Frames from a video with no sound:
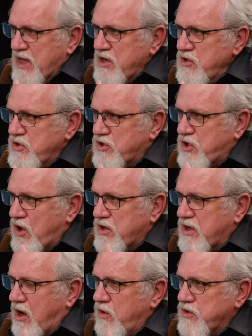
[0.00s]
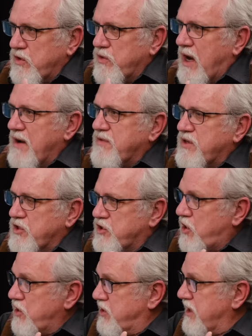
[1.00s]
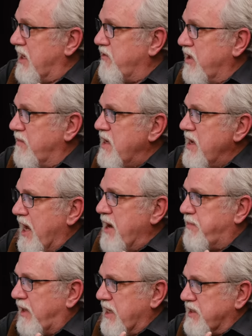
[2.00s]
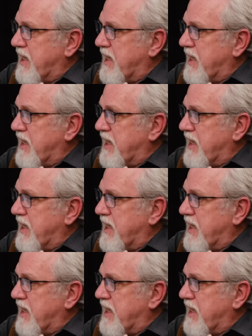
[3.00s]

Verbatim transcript: then you start also have to start to give him a place.